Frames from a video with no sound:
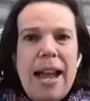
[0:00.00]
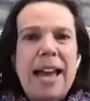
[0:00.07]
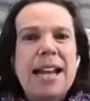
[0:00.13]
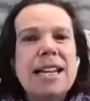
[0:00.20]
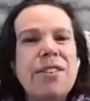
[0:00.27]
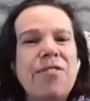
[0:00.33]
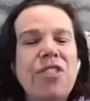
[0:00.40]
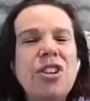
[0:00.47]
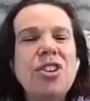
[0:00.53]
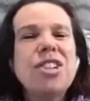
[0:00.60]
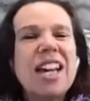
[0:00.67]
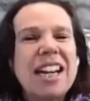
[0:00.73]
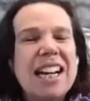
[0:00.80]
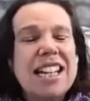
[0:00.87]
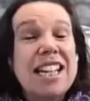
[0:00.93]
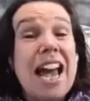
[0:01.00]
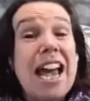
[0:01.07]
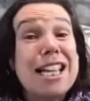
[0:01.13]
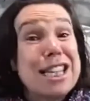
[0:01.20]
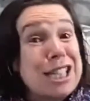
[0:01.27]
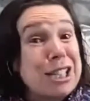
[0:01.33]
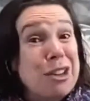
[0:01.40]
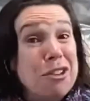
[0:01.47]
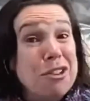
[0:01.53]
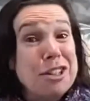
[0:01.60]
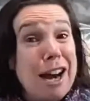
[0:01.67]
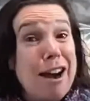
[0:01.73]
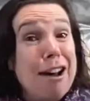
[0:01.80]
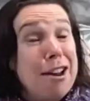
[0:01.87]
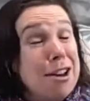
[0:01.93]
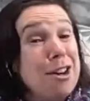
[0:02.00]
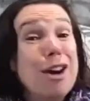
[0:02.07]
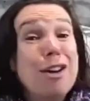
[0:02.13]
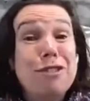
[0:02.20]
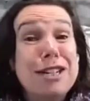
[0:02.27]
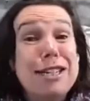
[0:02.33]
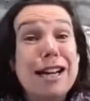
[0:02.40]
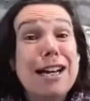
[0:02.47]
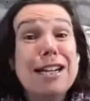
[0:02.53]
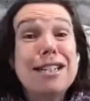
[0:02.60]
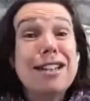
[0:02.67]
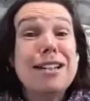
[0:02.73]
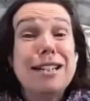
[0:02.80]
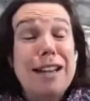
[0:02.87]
And it feels like it takes longer. I don't know if it does.